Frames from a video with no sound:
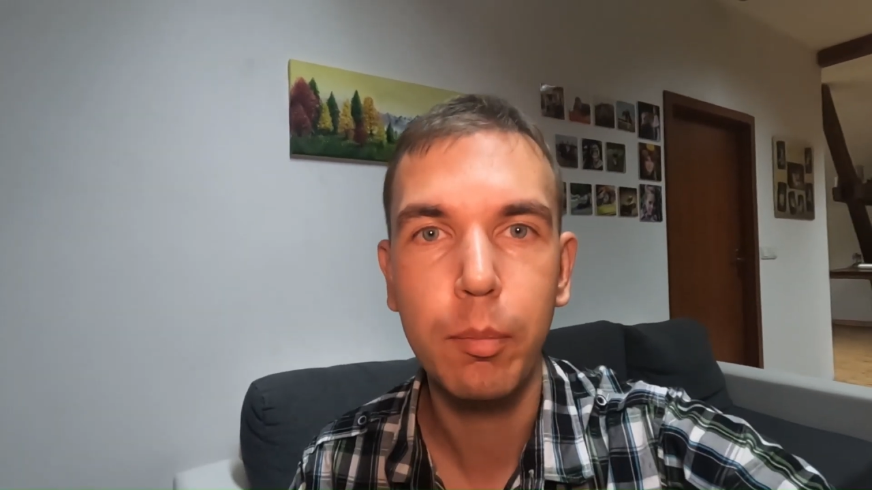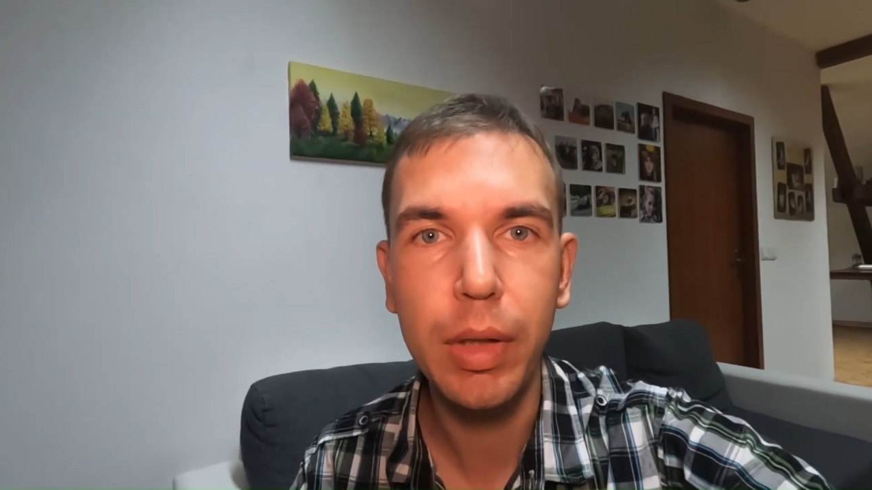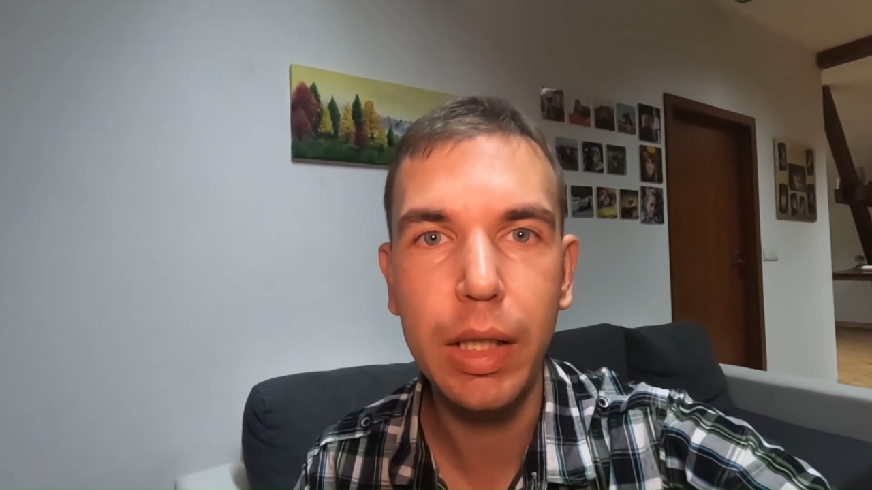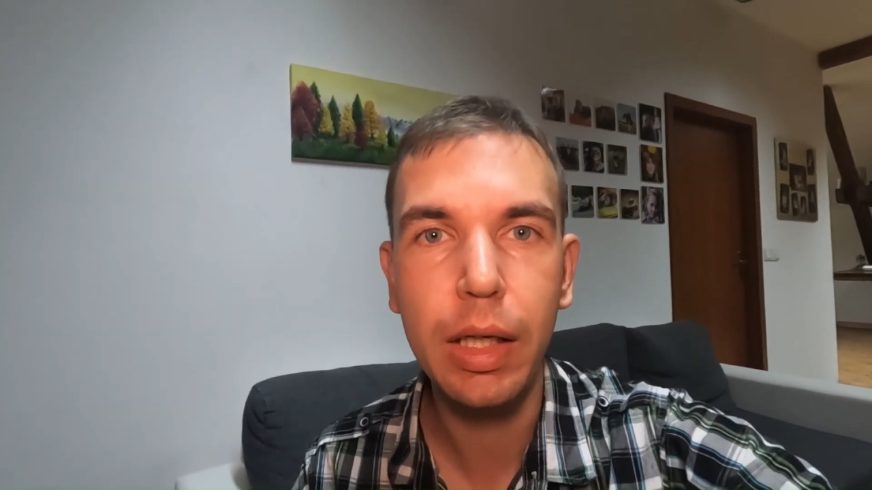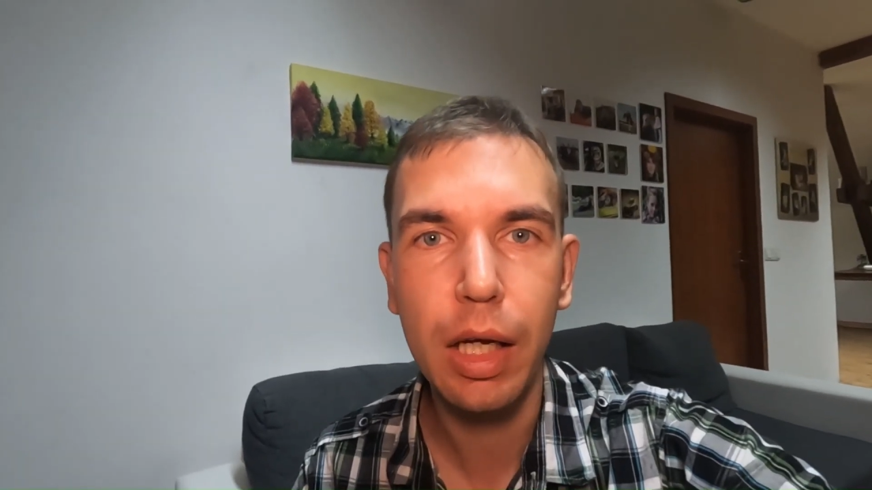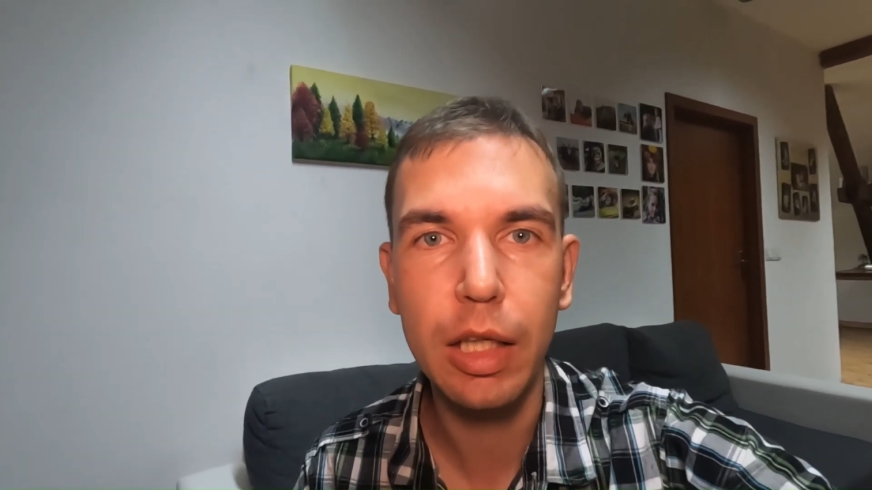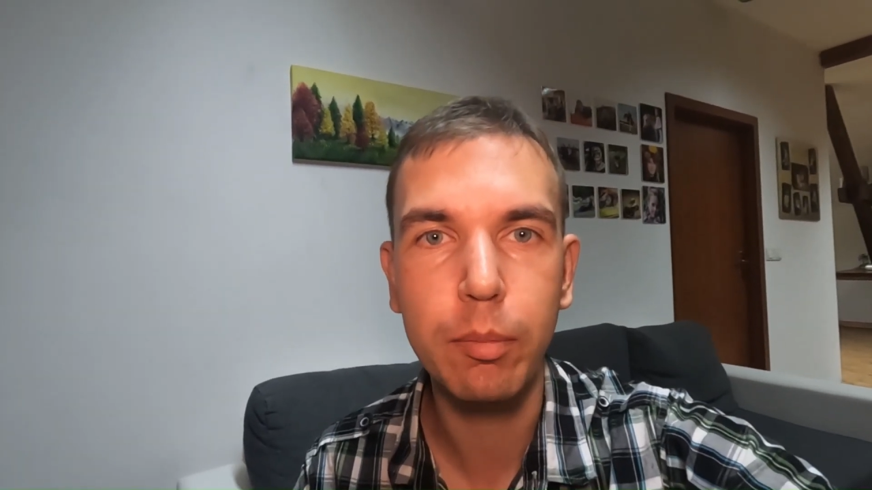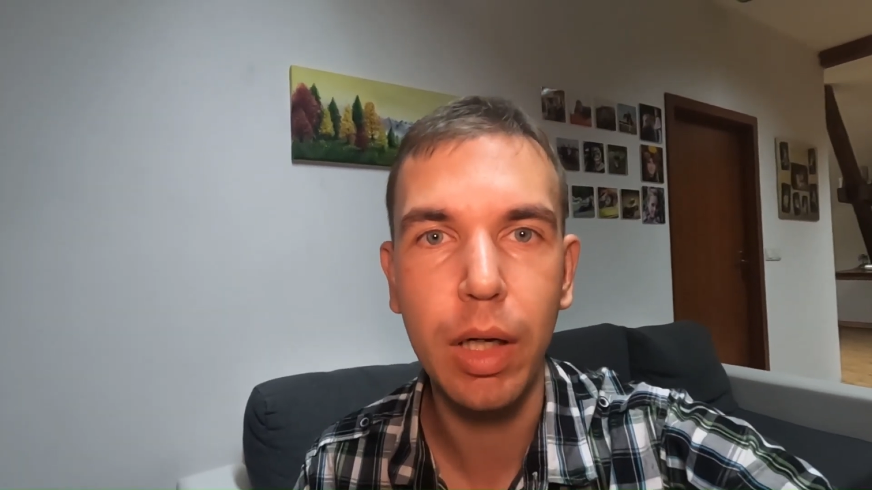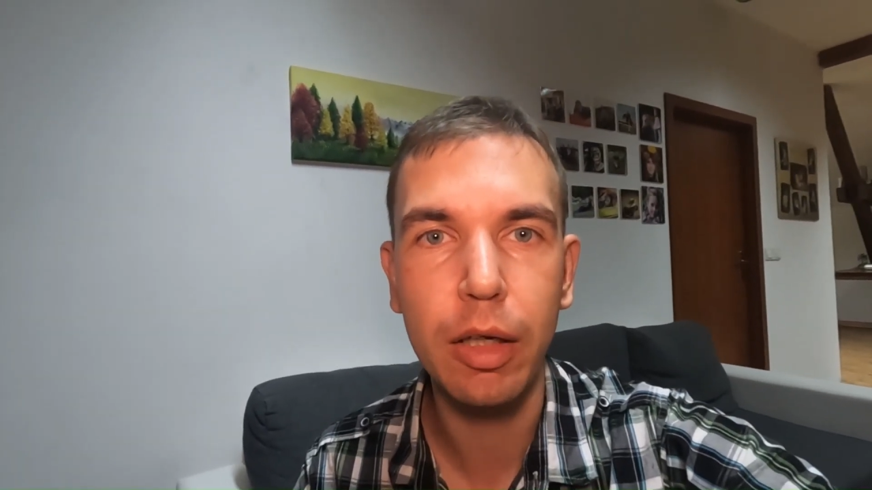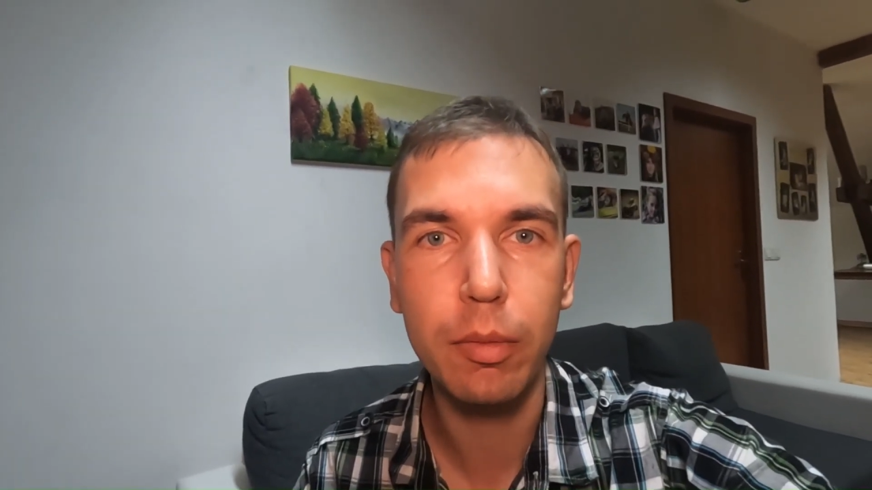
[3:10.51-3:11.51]
me
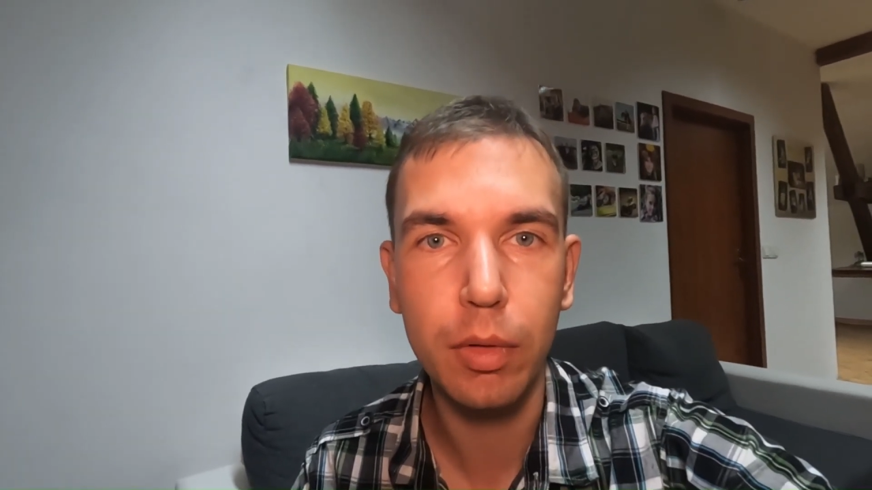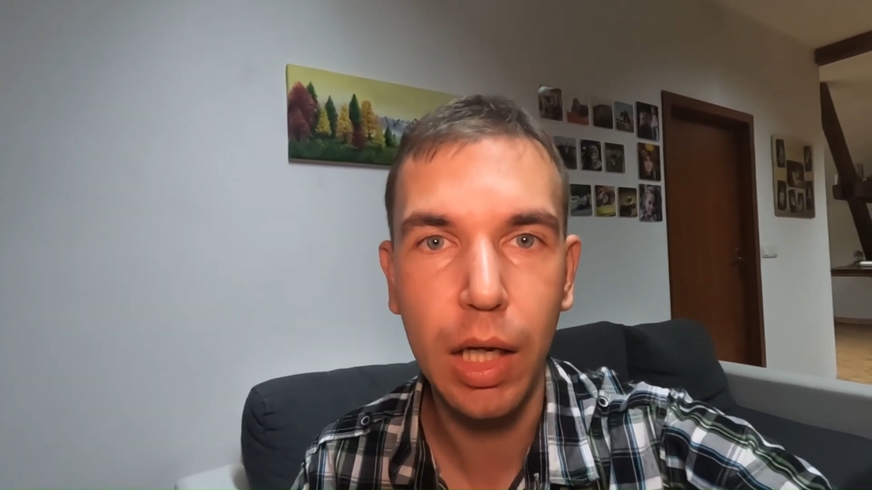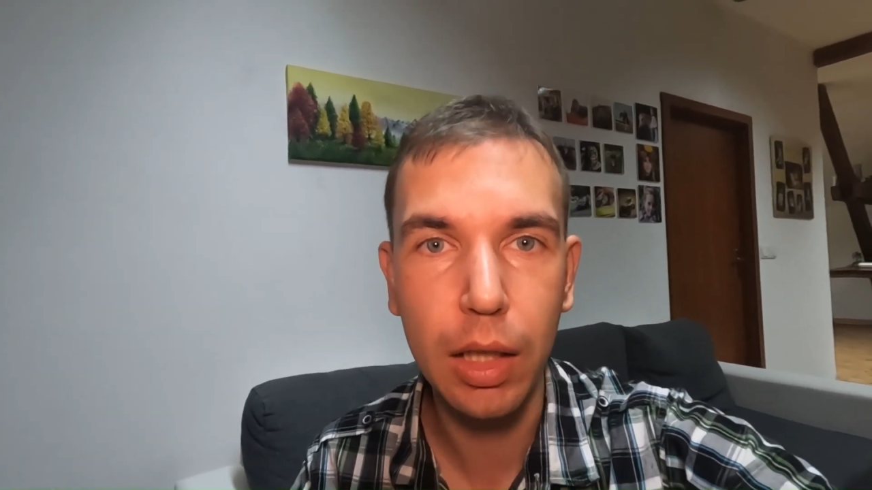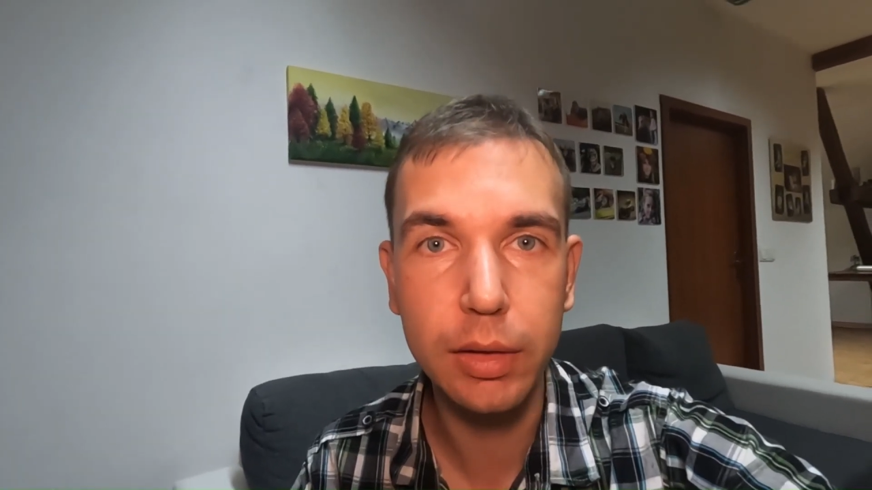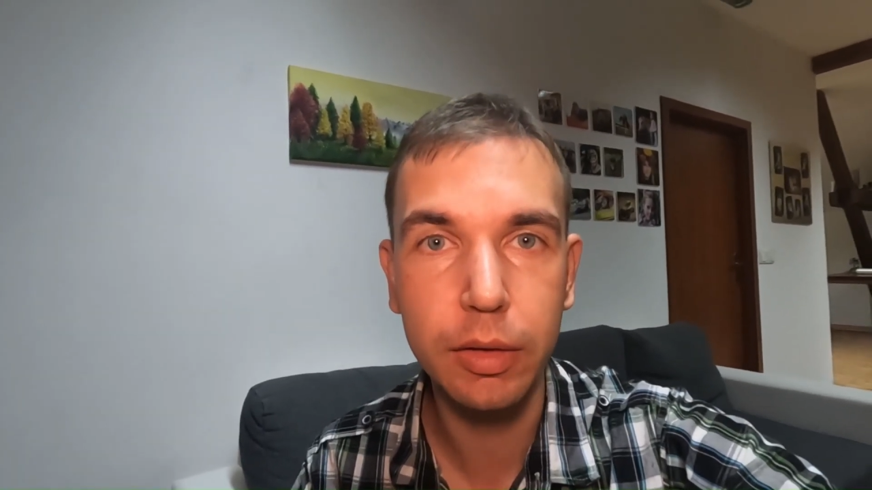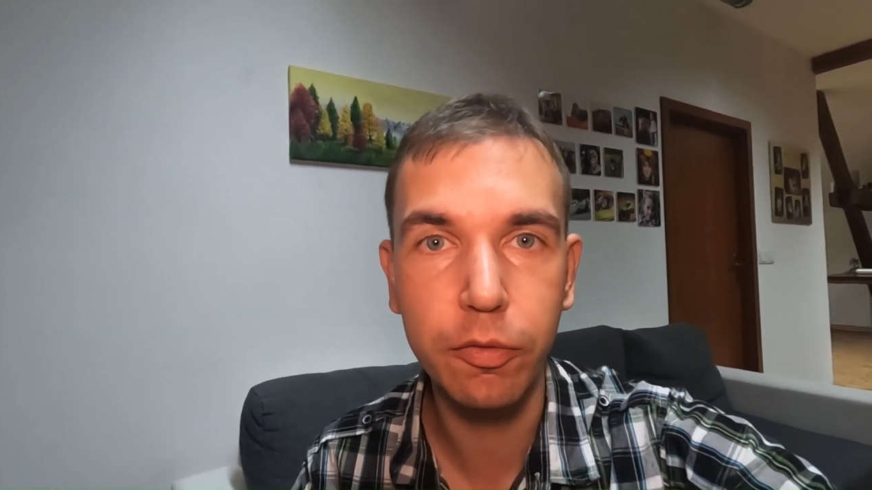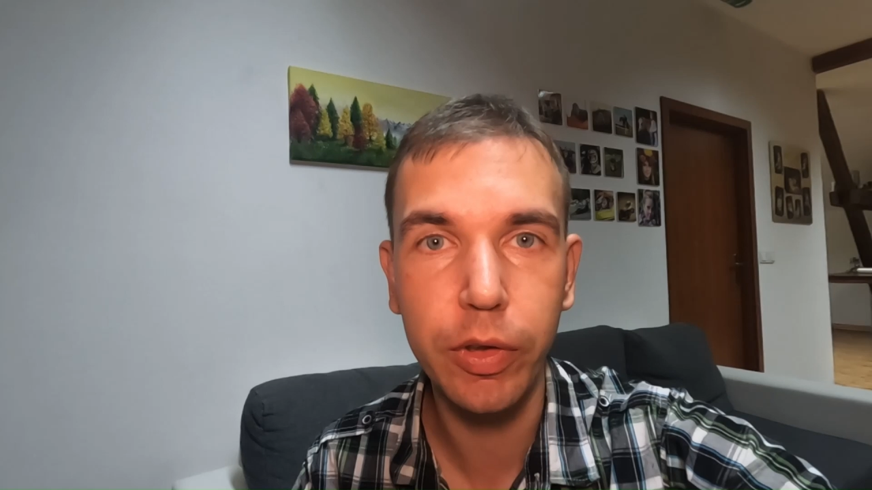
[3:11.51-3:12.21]
and my cousin,